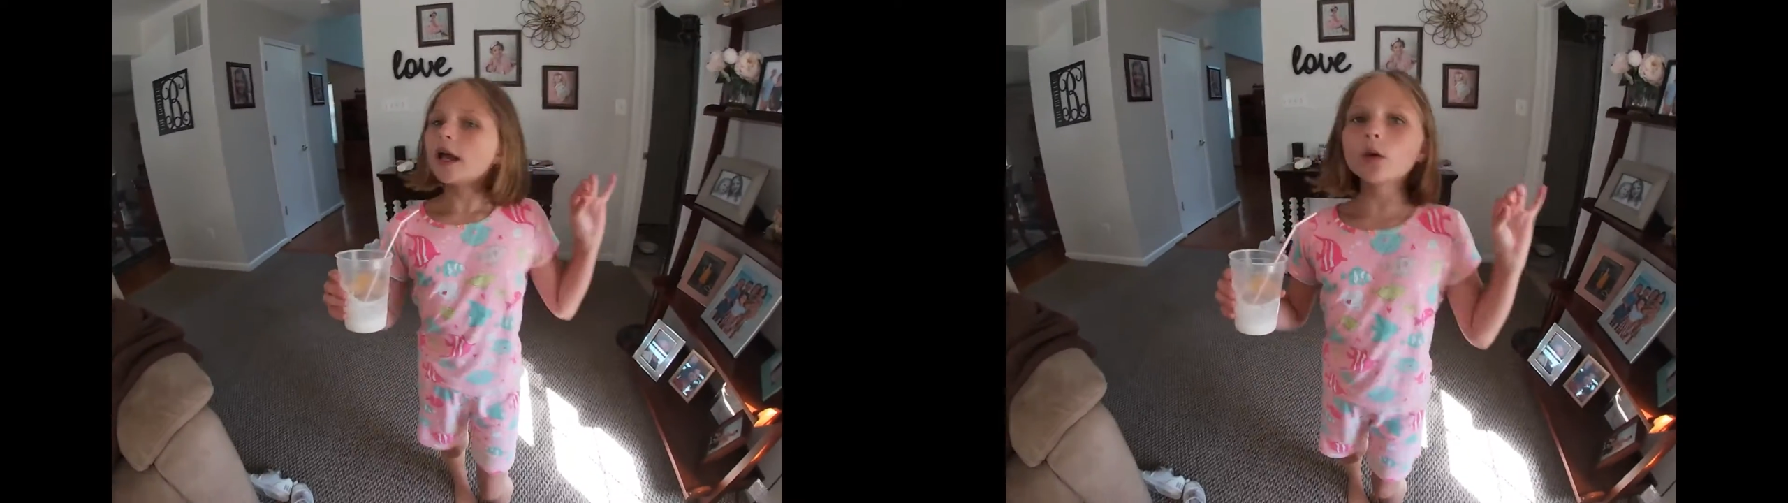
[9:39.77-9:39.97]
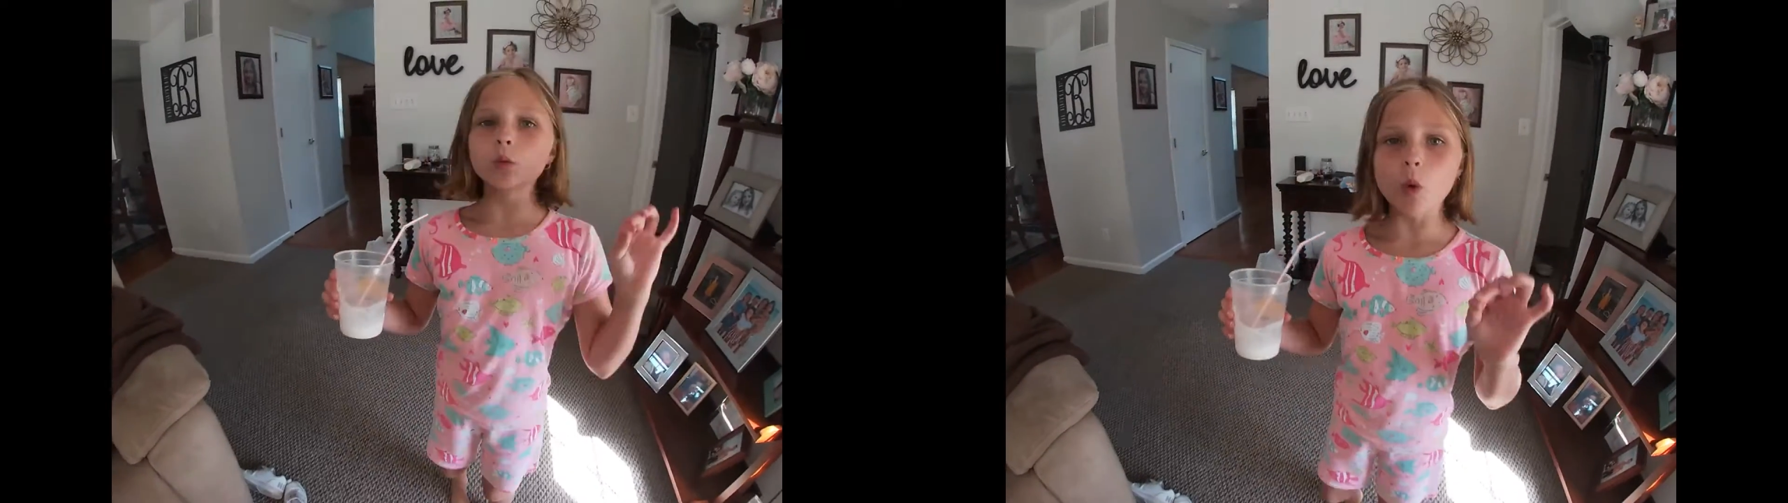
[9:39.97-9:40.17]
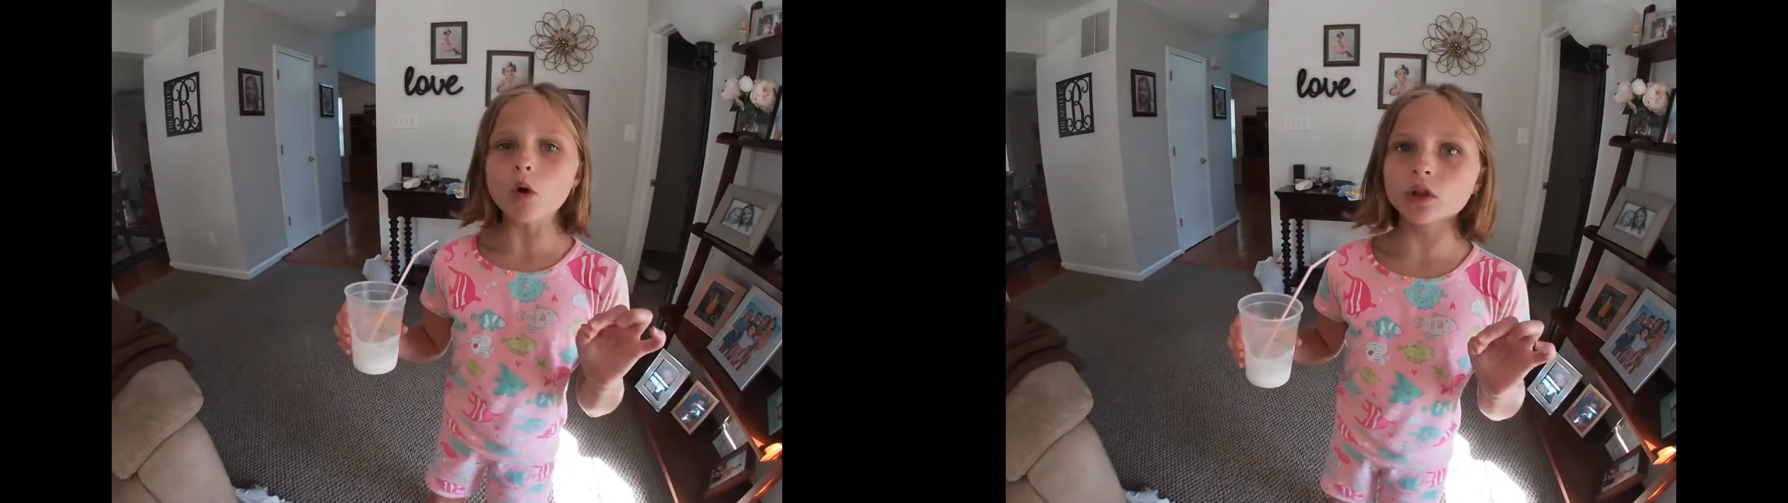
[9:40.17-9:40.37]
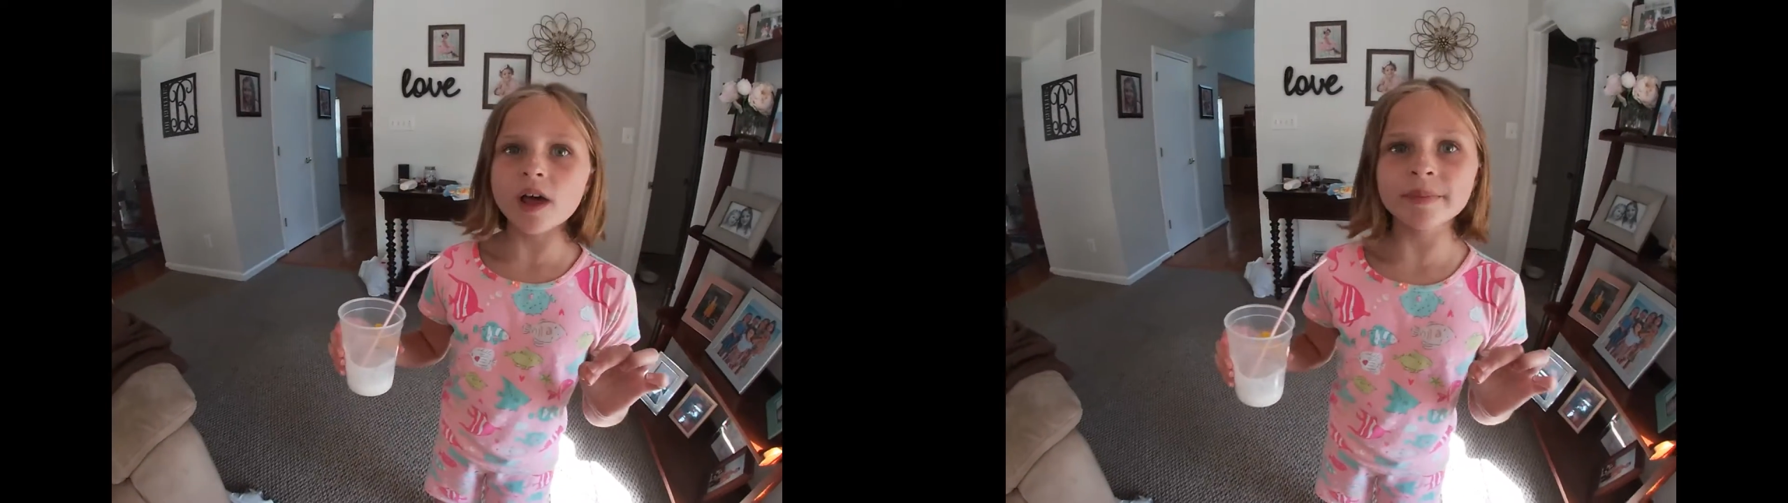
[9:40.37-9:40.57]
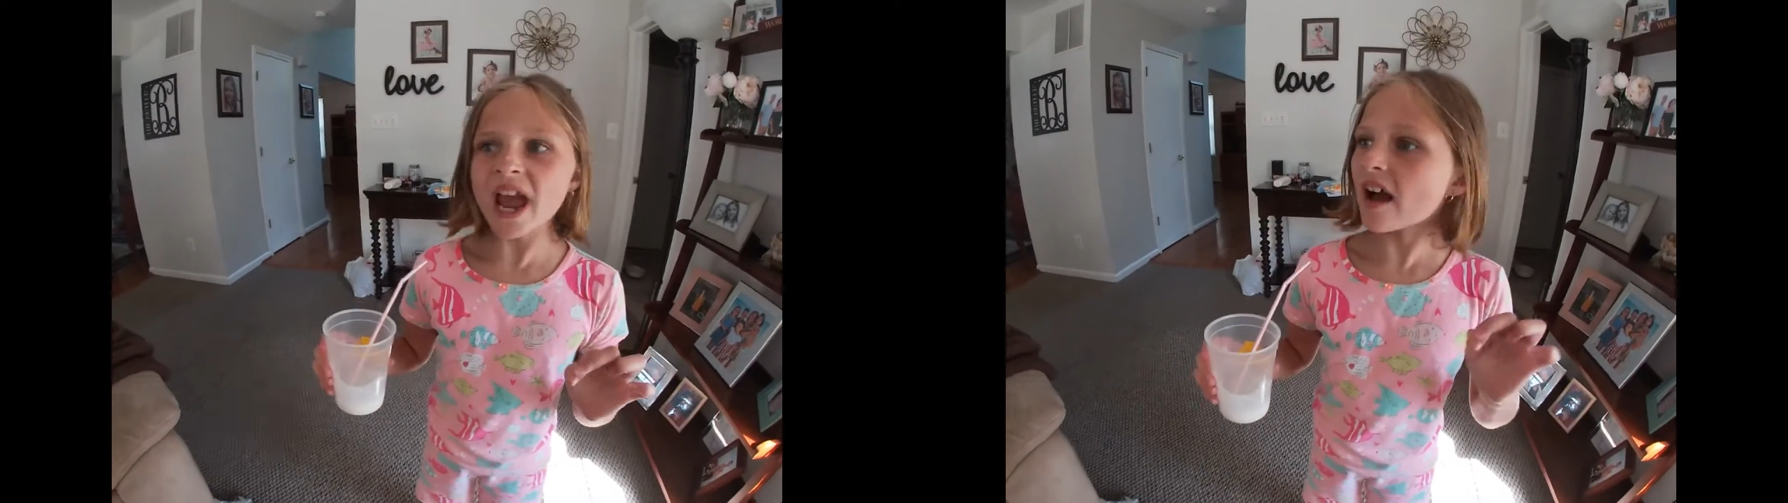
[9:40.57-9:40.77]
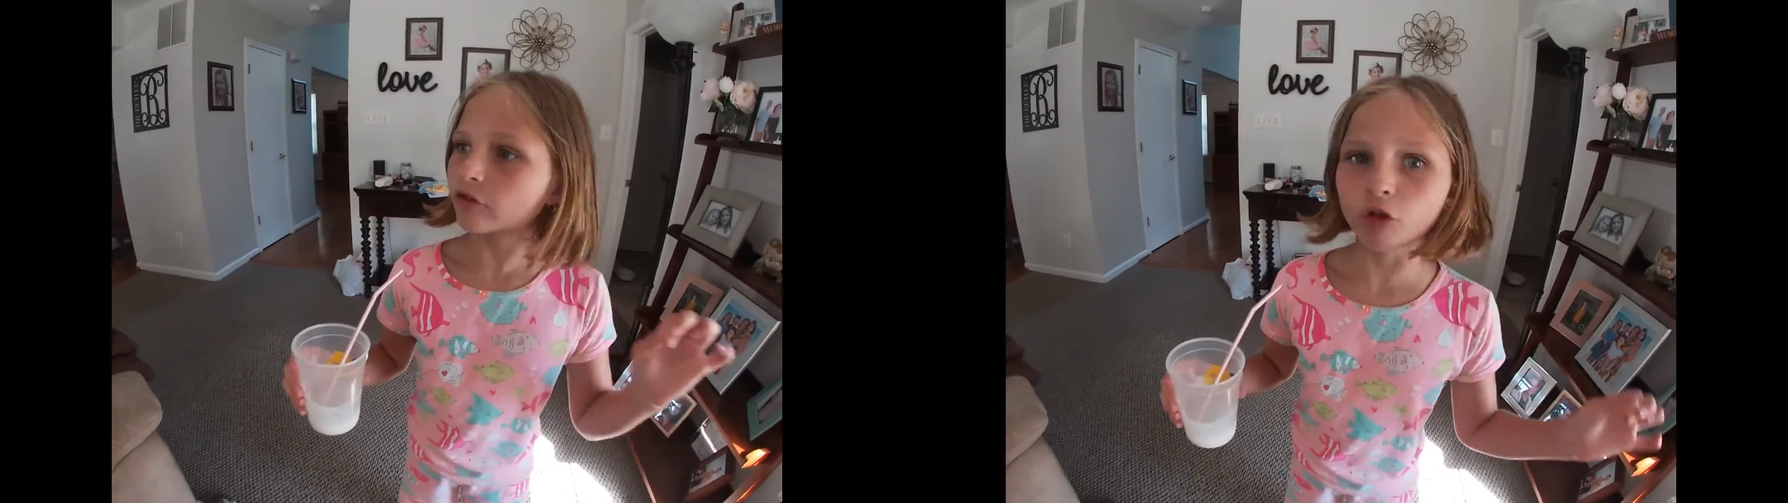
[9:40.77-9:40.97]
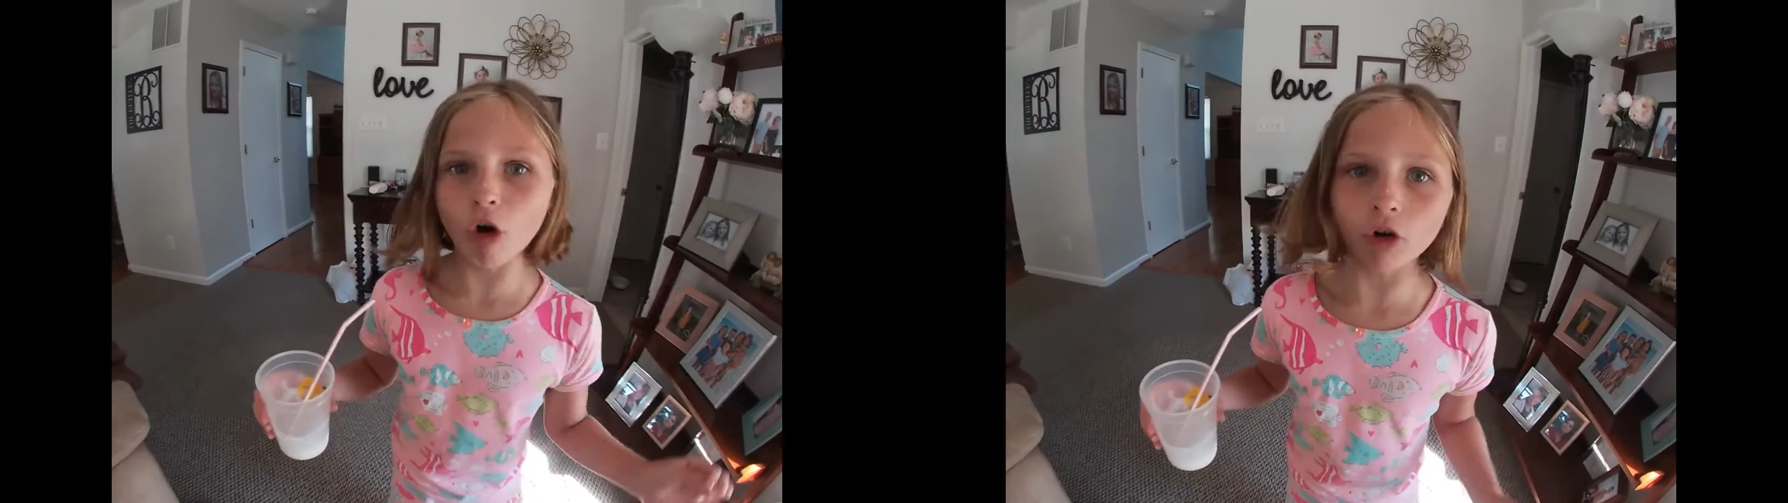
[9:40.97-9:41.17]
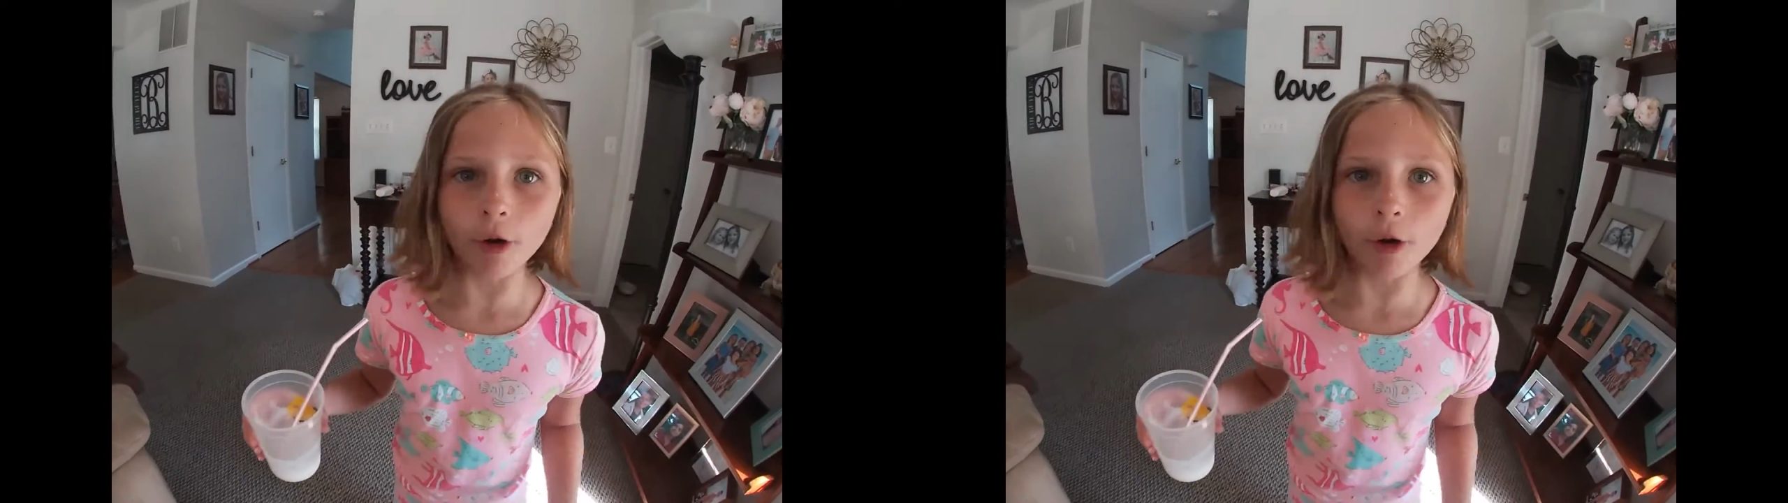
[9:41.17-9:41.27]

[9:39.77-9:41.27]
it won't let me have grown